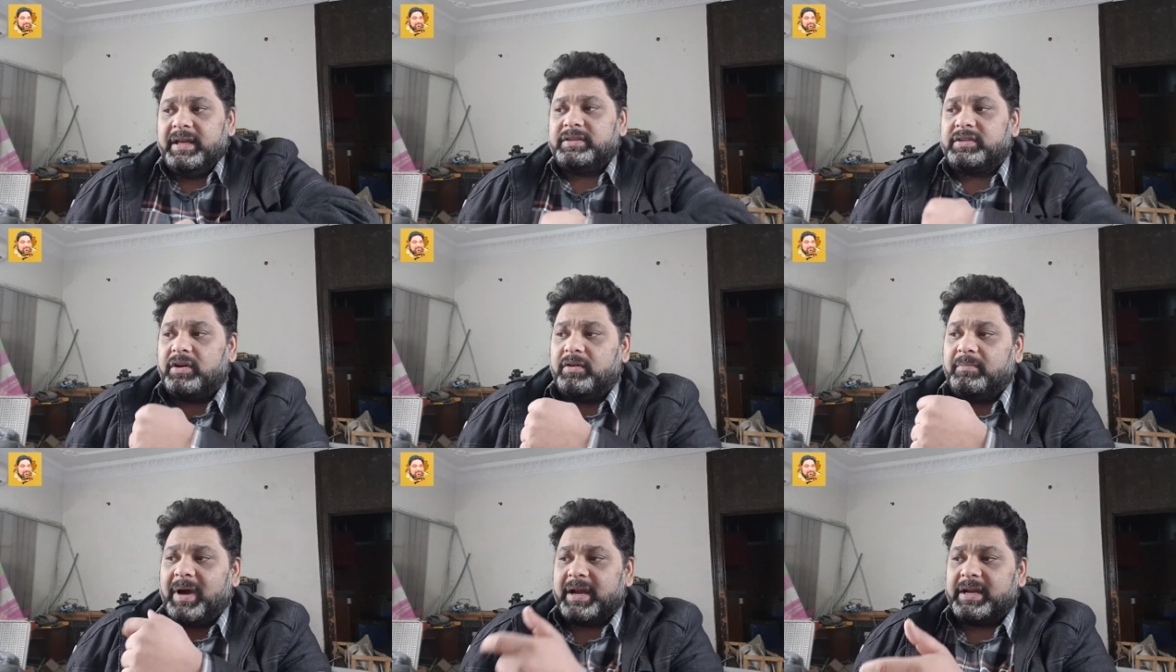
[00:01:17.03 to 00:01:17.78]
So
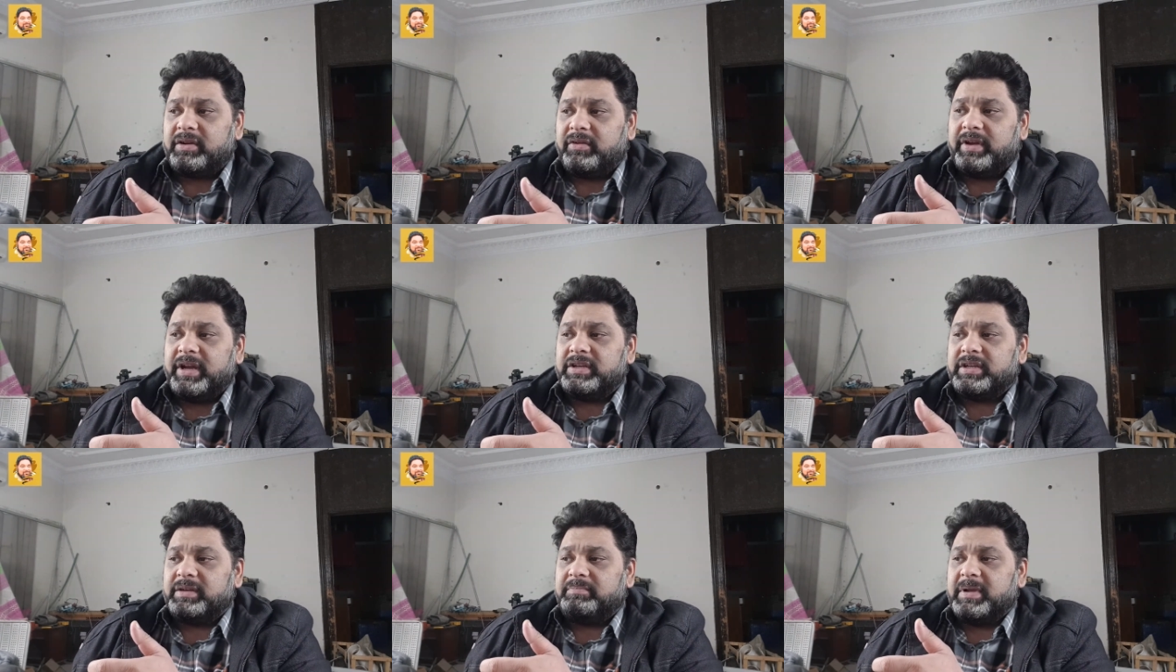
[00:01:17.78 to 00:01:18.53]

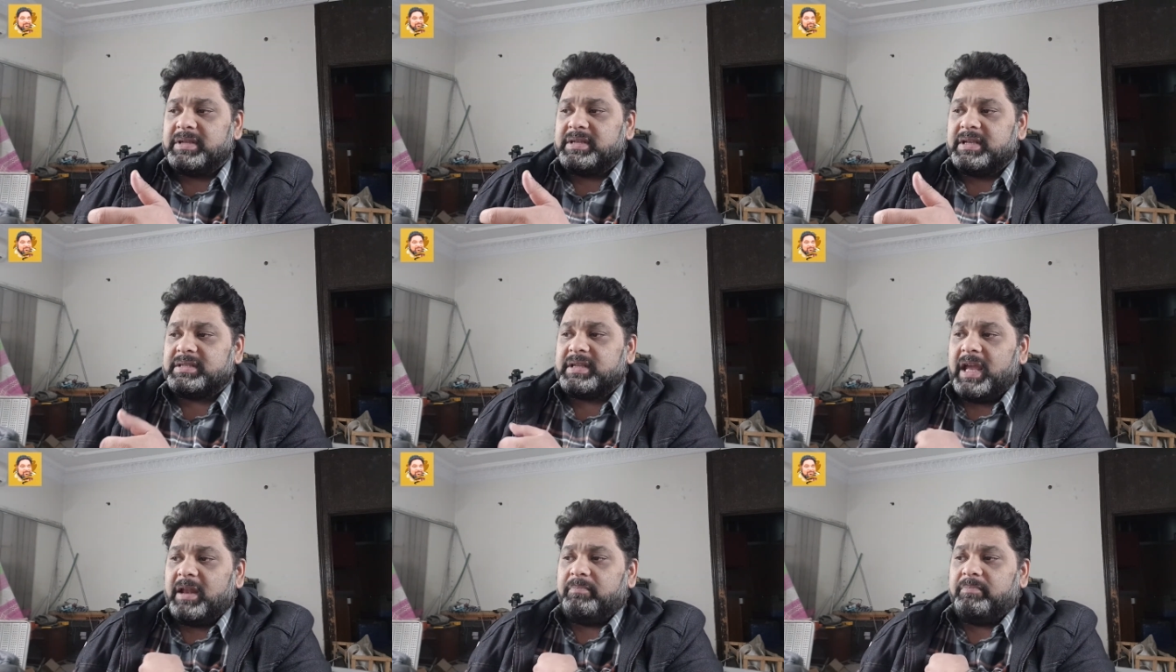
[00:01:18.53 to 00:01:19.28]
market-oriented business,
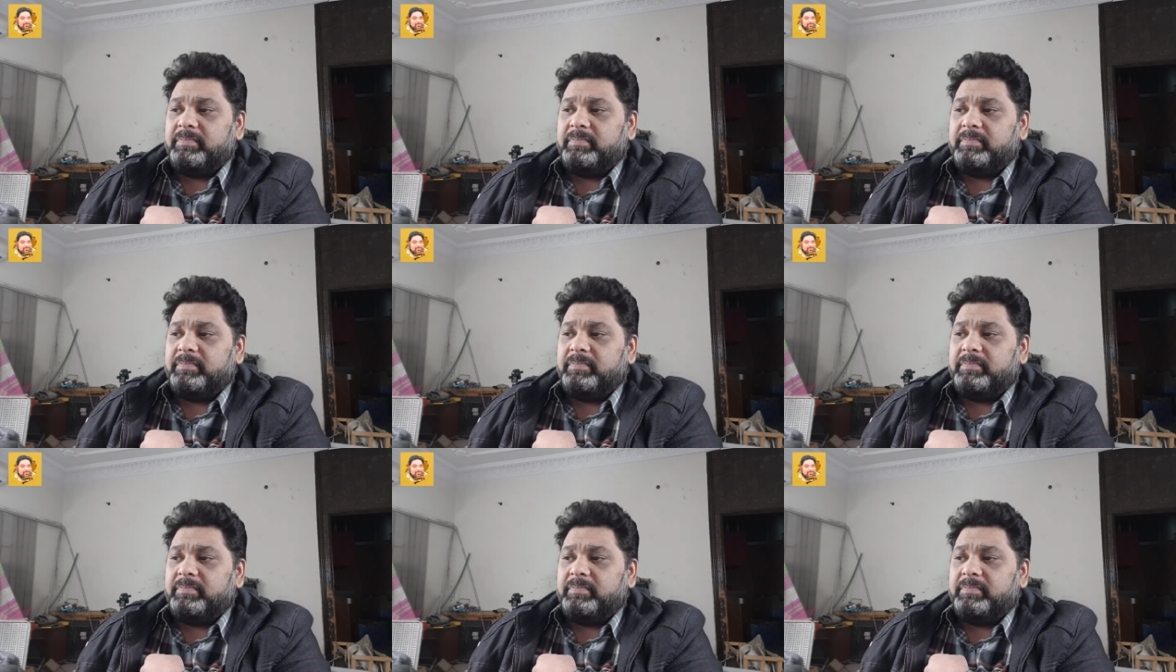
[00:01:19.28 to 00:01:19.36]
and